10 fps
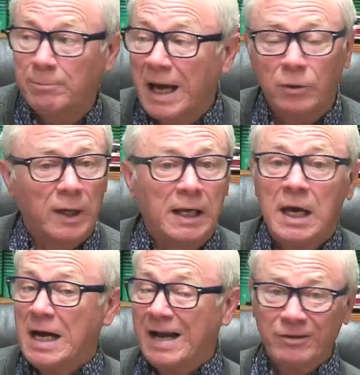And by the way,
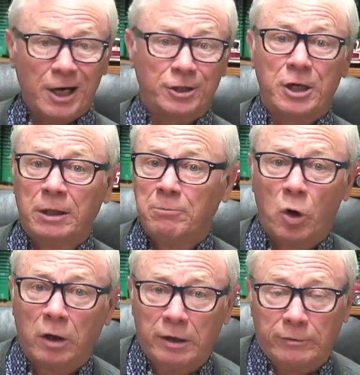I've got a ton
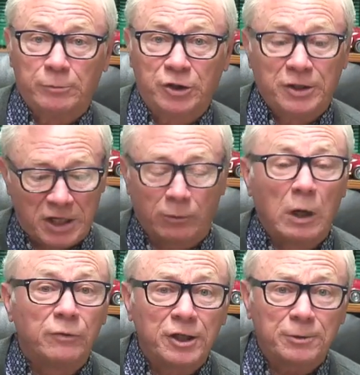more of them since I
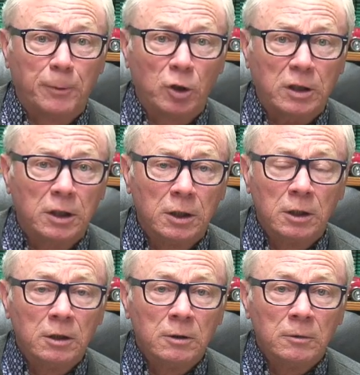wrote this book,
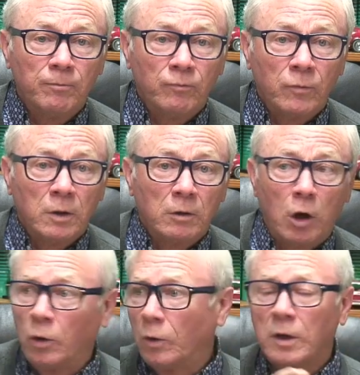
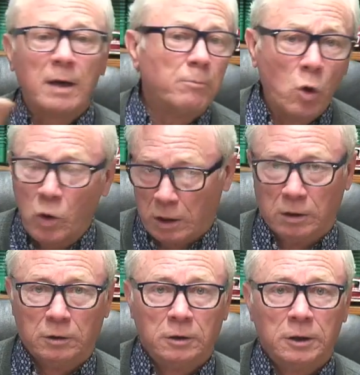whole lot
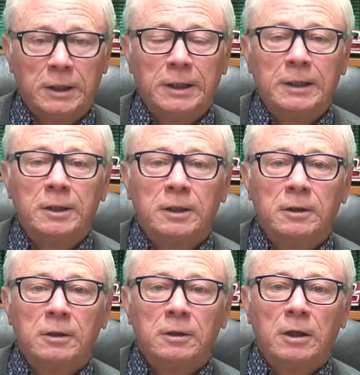more
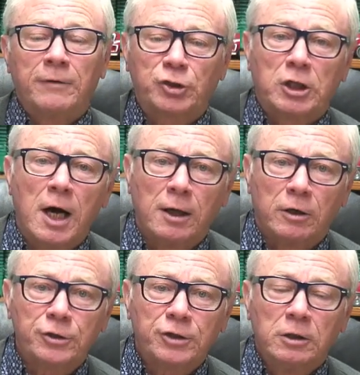of
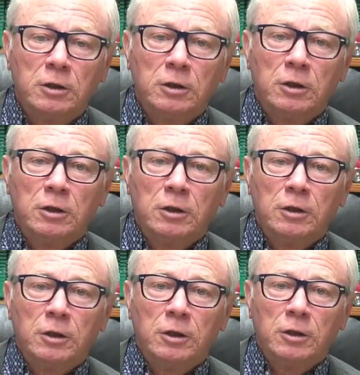scholars
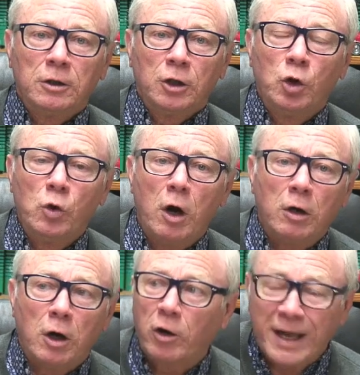who
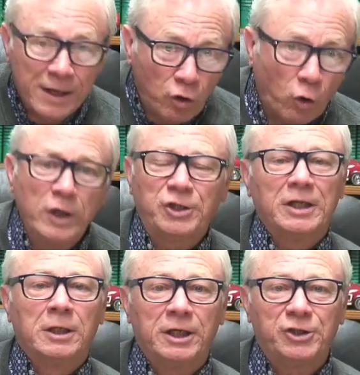are
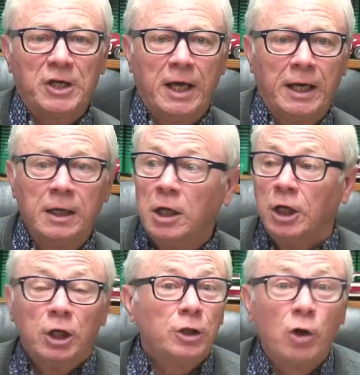increasingly saying
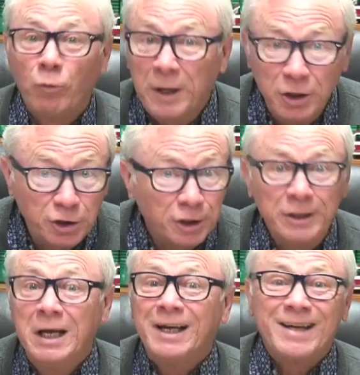
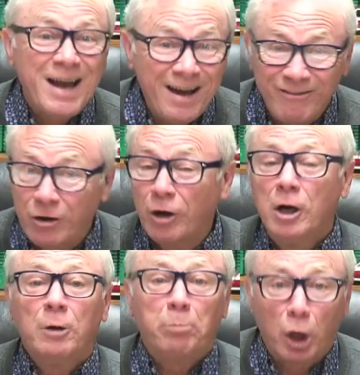Domitian
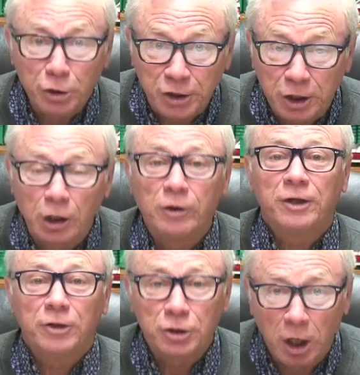never
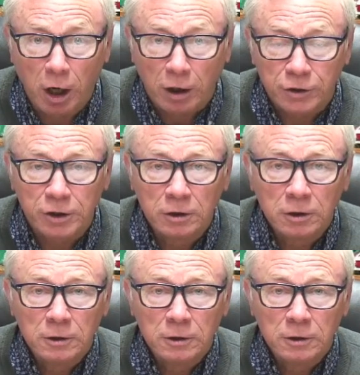persecuted the church.